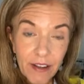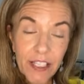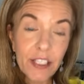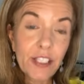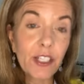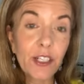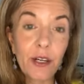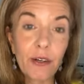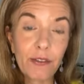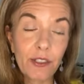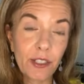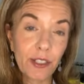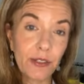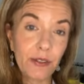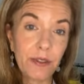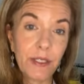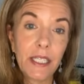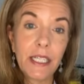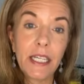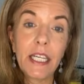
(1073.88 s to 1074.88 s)
an event to go
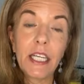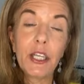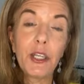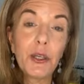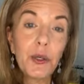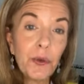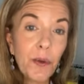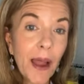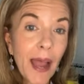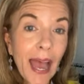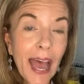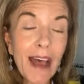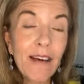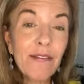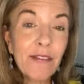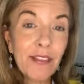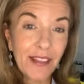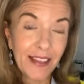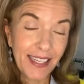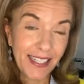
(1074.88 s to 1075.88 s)
to you
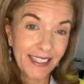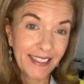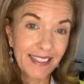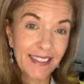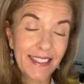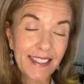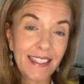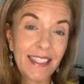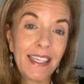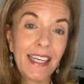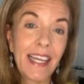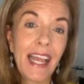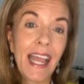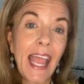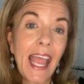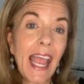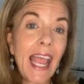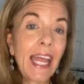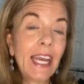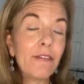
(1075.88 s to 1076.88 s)
have things
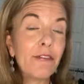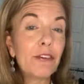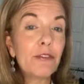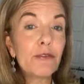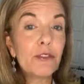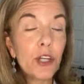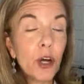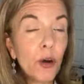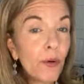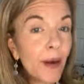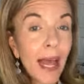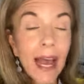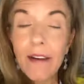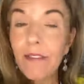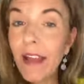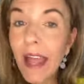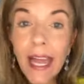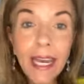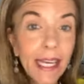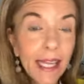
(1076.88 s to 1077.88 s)
and if you
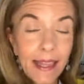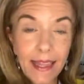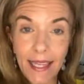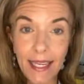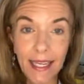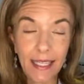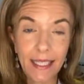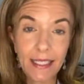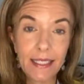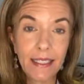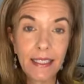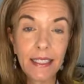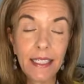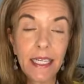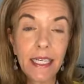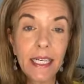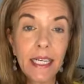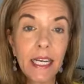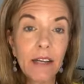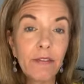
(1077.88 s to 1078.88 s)
don't have anything
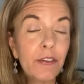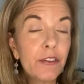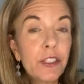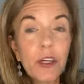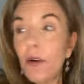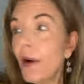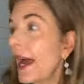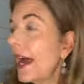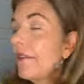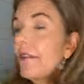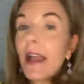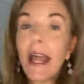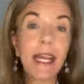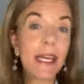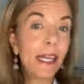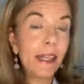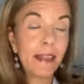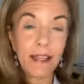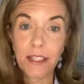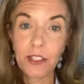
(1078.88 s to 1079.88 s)
if you don't
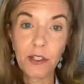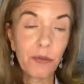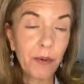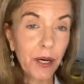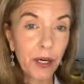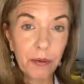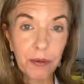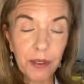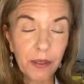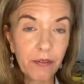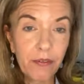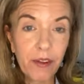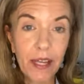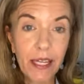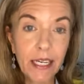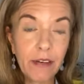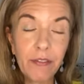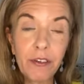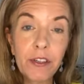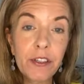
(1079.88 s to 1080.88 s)
have anything to wear to an
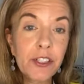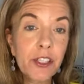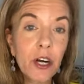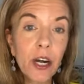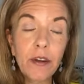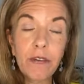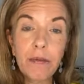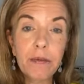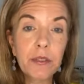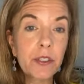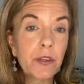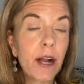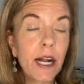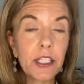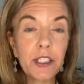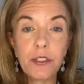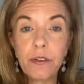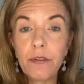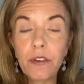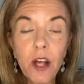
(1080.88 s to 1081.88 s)
event if you're starting from
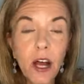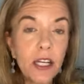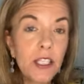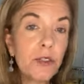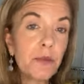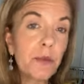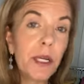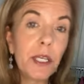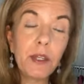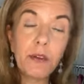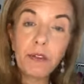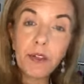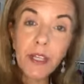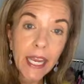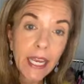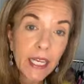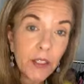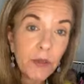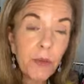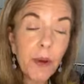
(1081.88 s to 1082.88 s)
scratch you've lost
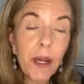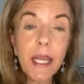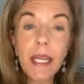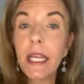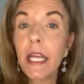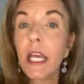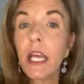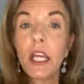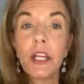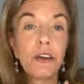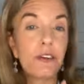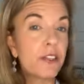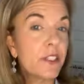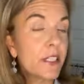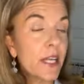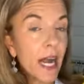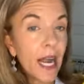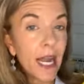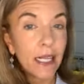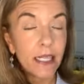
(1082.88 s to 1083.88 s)
you've gained weight
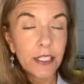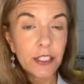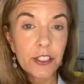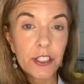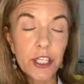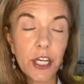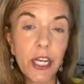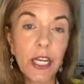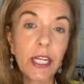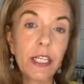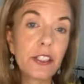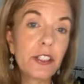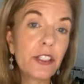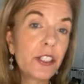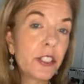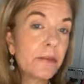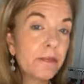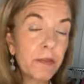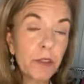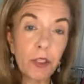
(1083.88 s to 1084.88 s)
your style has
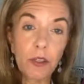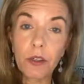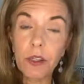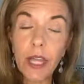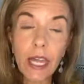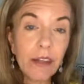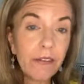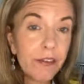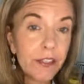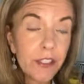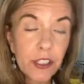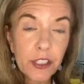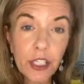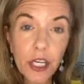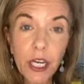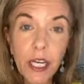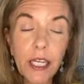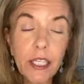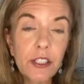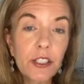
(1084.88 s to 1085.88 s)
changed your life
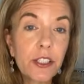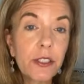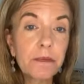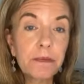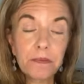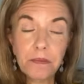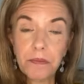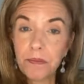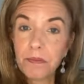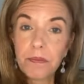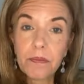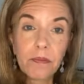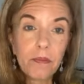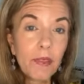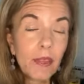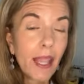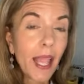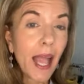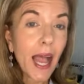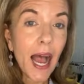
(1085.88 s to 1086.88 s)
has changed
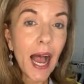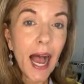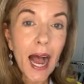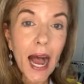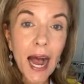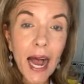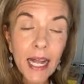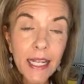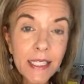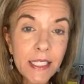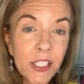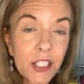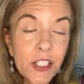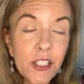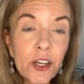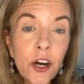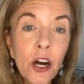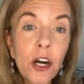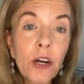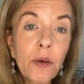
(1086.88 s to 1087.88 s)

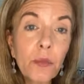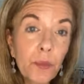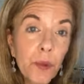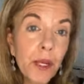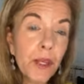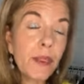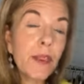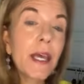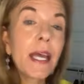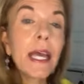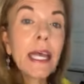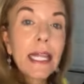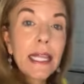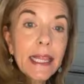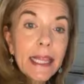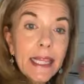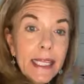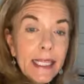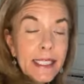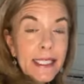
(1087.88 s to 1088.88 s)
start with
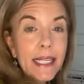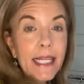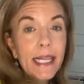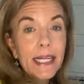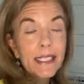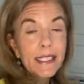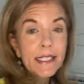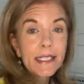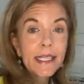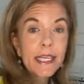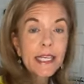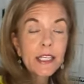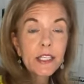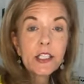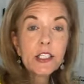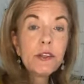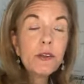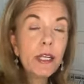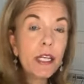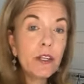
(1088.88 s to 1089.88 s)
these things
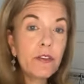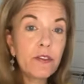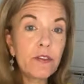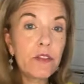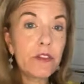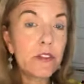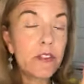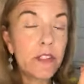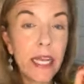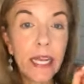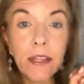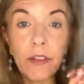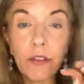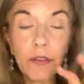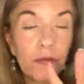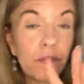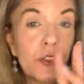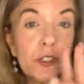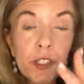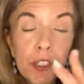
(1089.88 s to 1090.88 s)
say you need
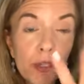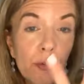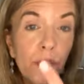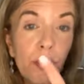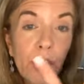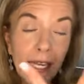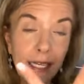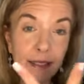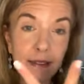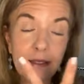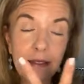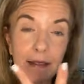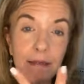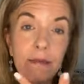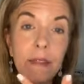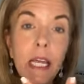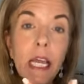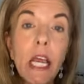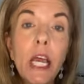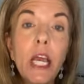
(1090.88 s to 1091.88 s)
say two
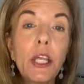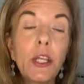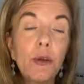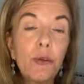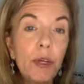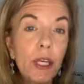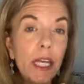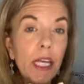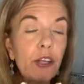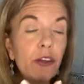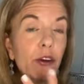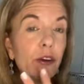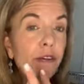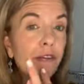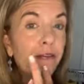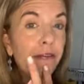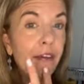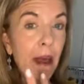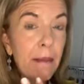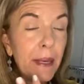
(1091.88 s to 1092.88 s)
things you need
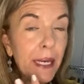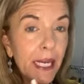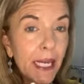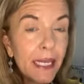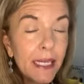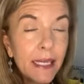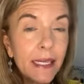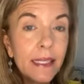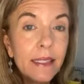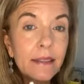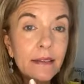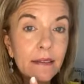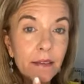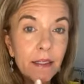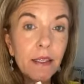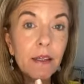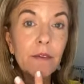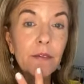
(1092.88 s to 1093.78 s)
your feminine